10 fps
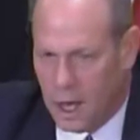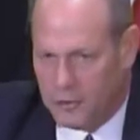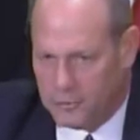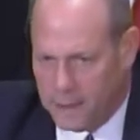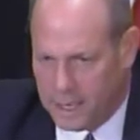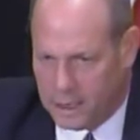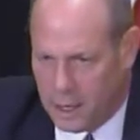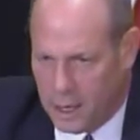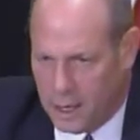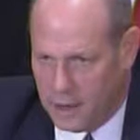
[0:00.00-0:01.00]

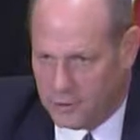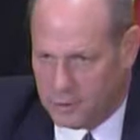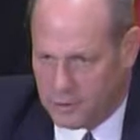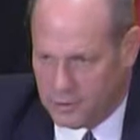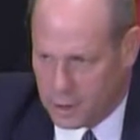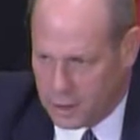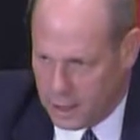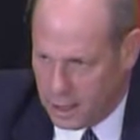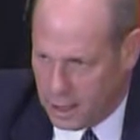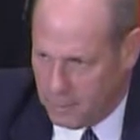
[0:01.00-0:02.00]
Speaking
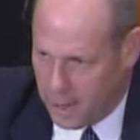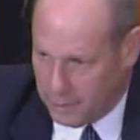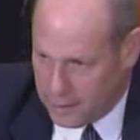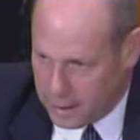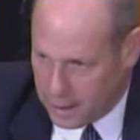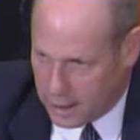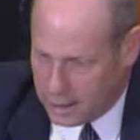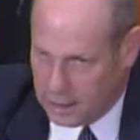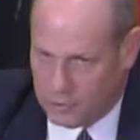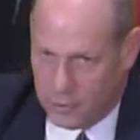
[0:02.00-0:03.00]
specifically about the
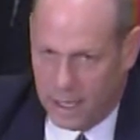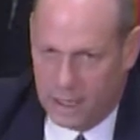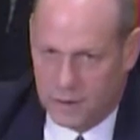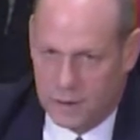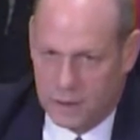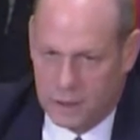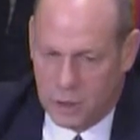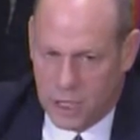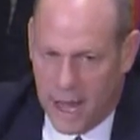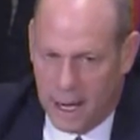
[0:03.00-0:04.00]
interagency
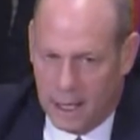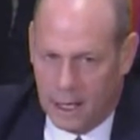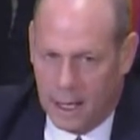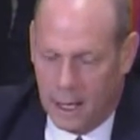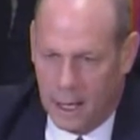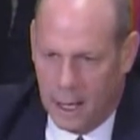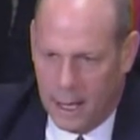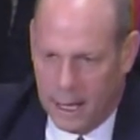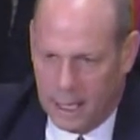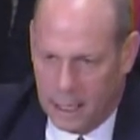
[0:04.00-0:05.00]
check,
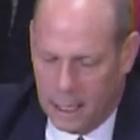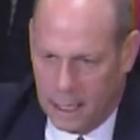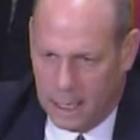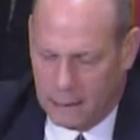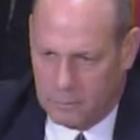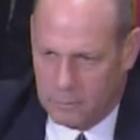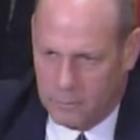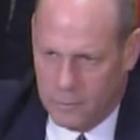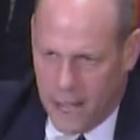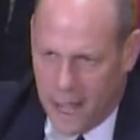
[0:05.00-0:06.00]
and I'm
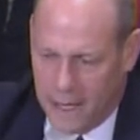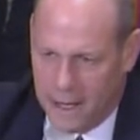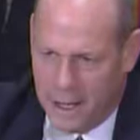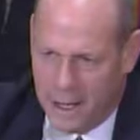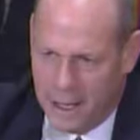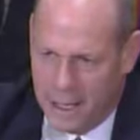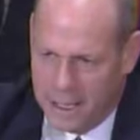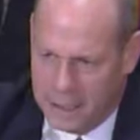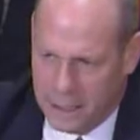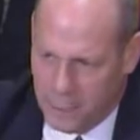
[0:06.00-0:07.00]
not
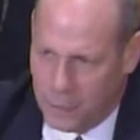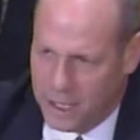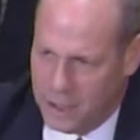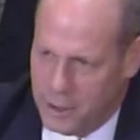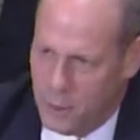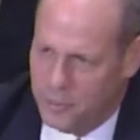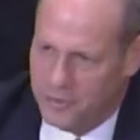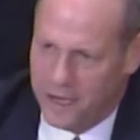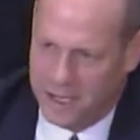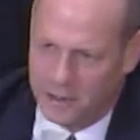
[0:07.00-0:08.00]
at liberty in an open
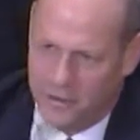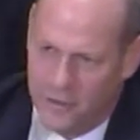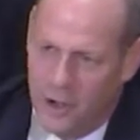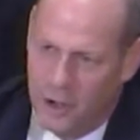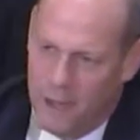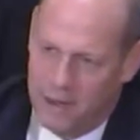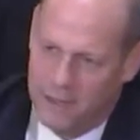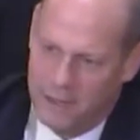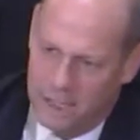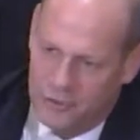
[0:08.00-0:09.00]
setting to talk about
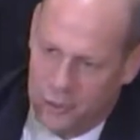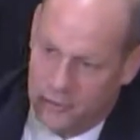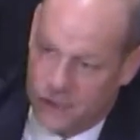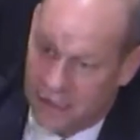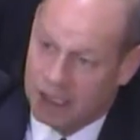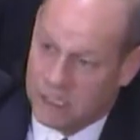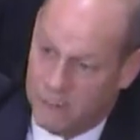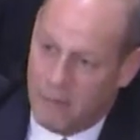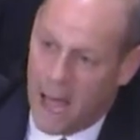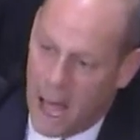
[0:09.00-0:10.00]
everything that sort of sits
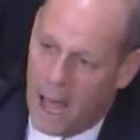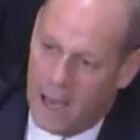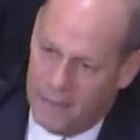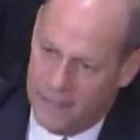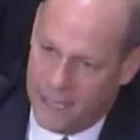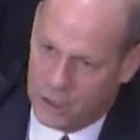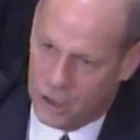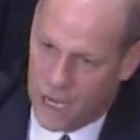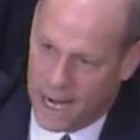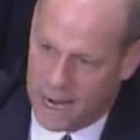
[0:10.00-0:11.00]
behind that
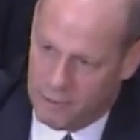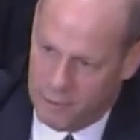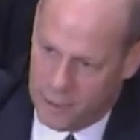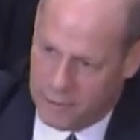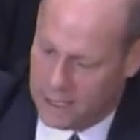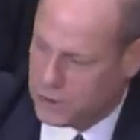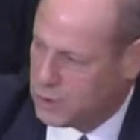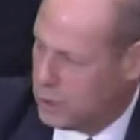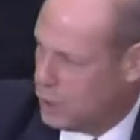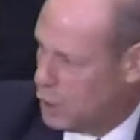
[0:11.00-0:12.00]
check, everything that is